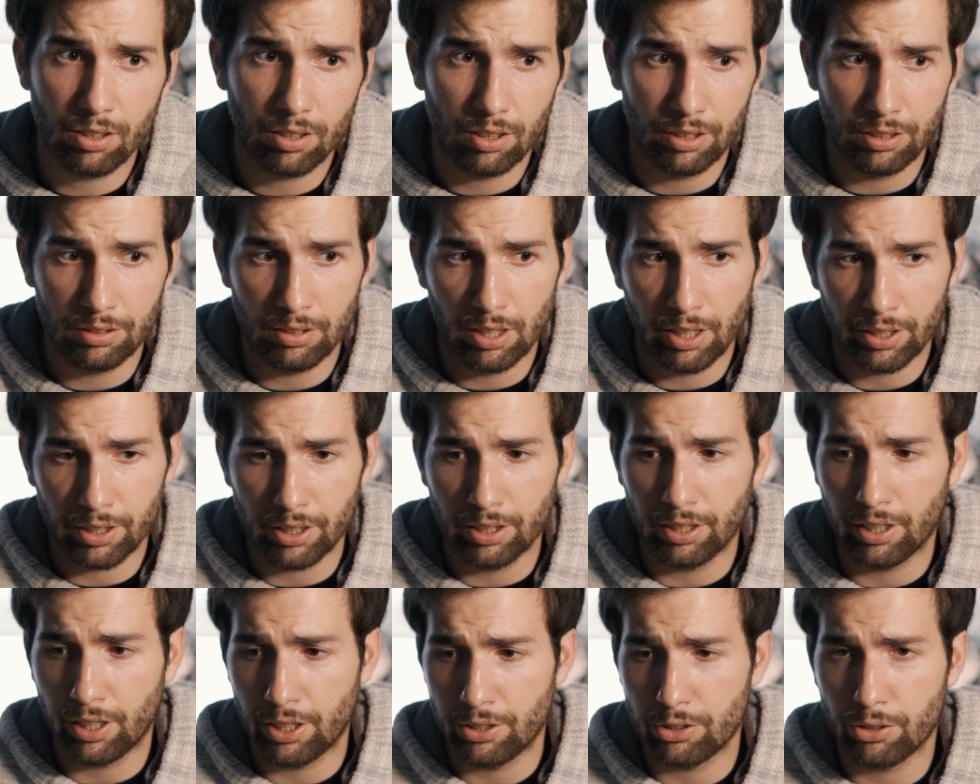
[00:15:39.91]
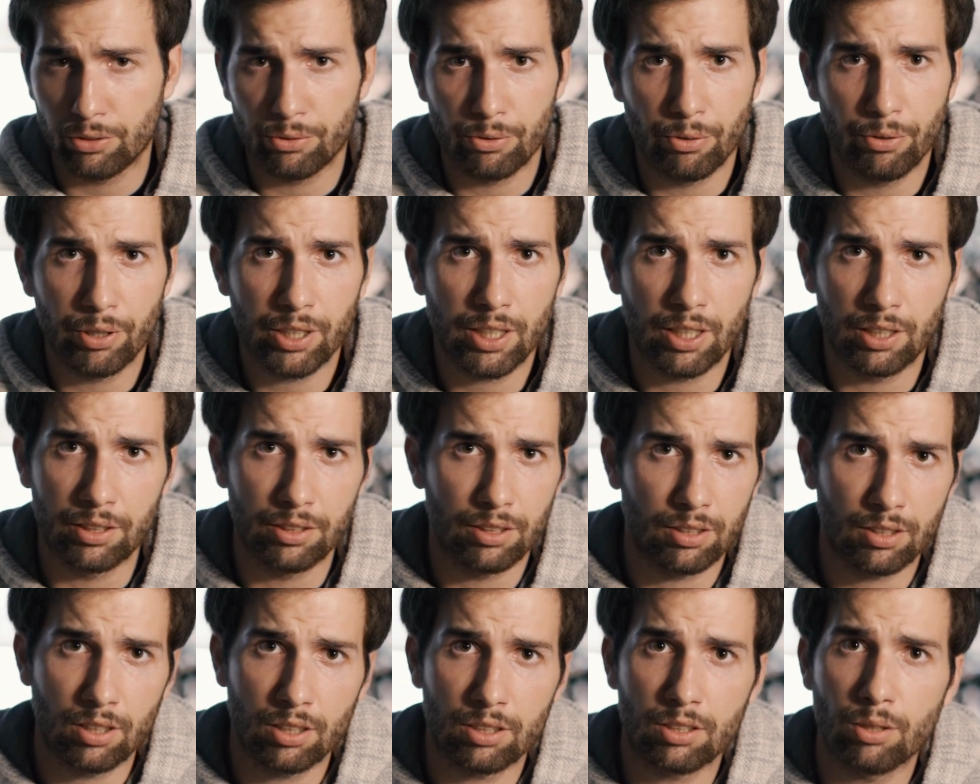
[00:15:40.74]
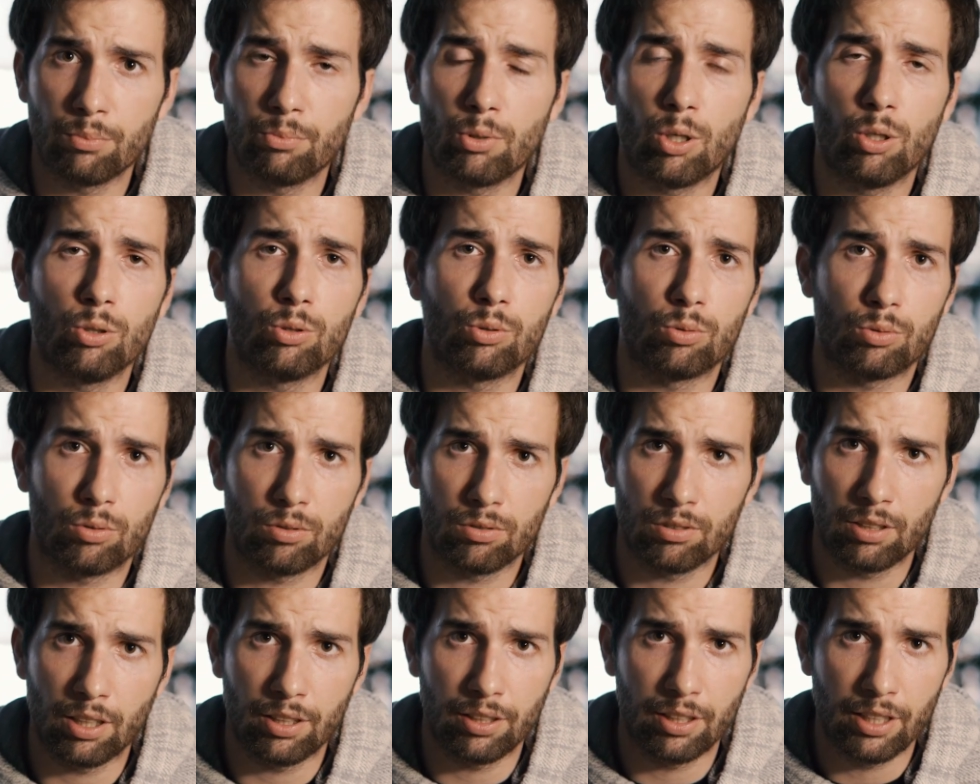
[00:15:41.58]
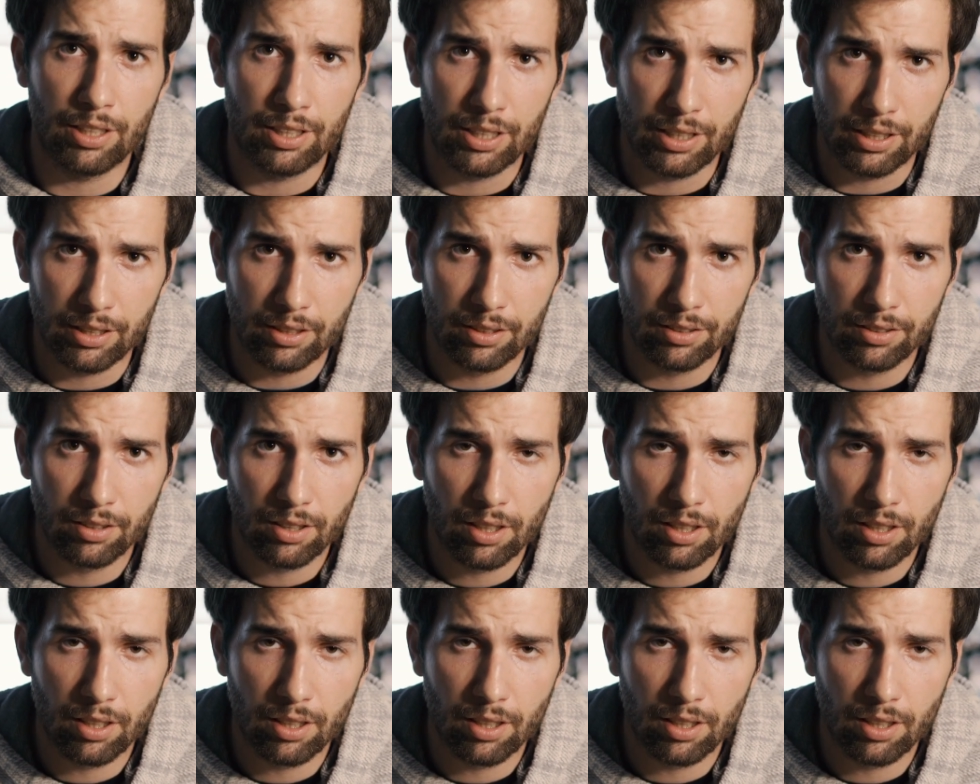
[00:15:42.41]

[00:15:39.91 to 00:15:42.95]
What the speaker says: Like in the case of Eureka, custom roles that they need,